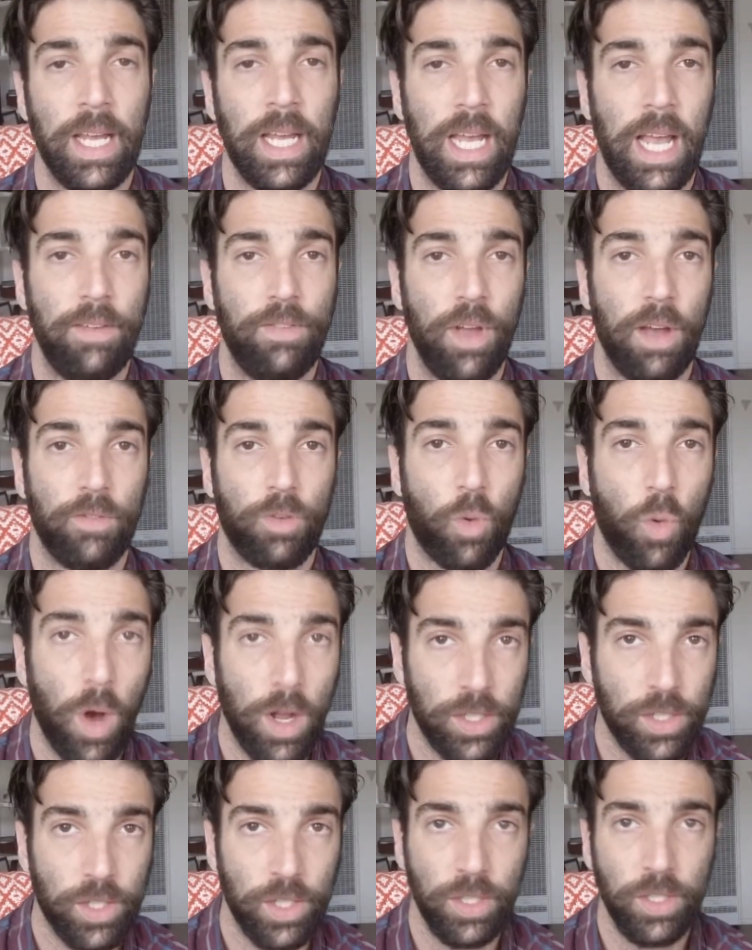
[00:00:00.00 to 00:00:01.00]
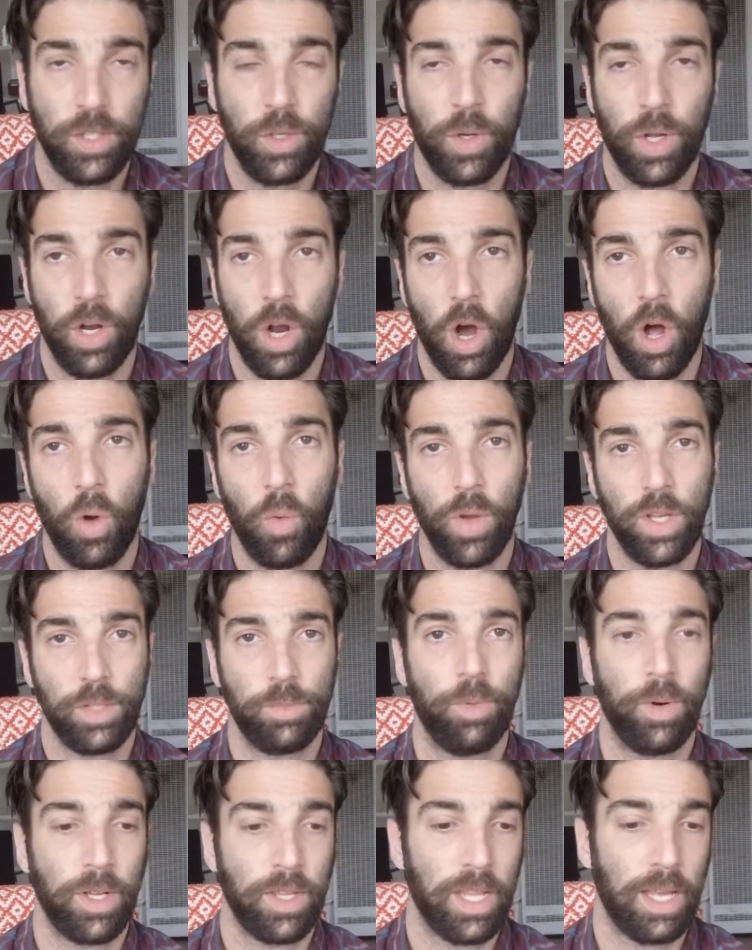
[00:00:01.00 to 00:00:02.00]
If you have questions, you can always
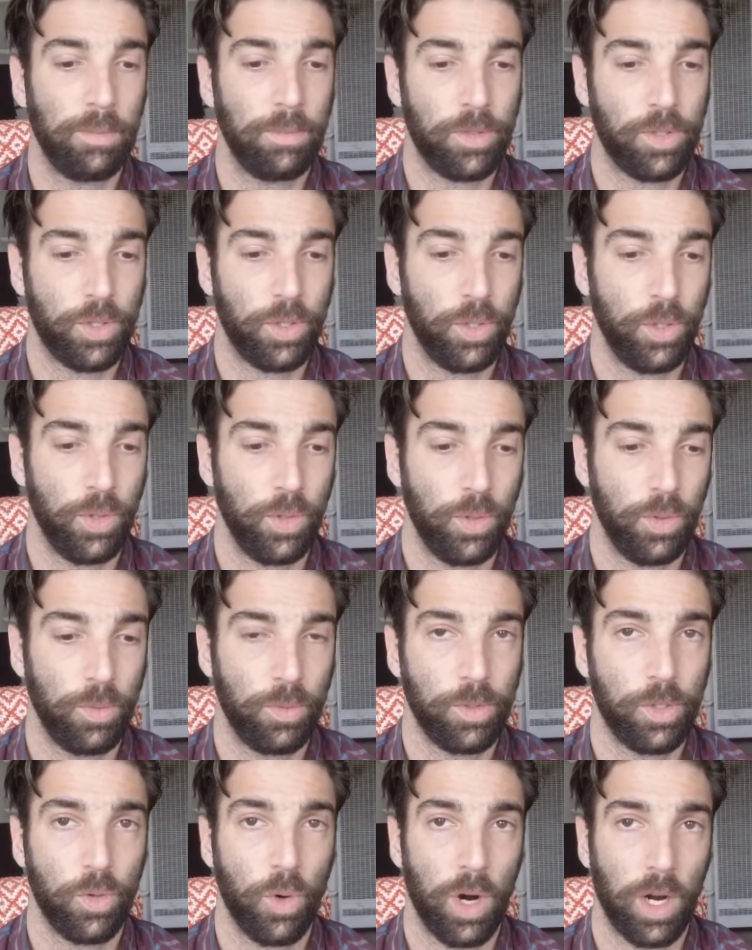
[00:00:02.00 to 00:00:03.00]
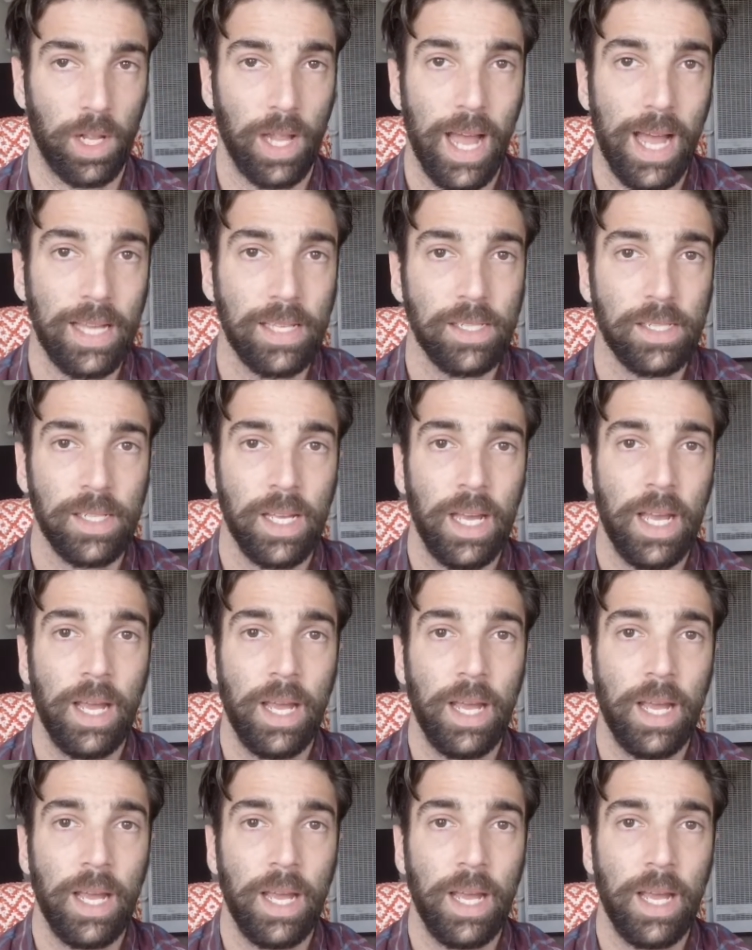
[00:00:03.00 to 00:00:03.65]
bring them to our class.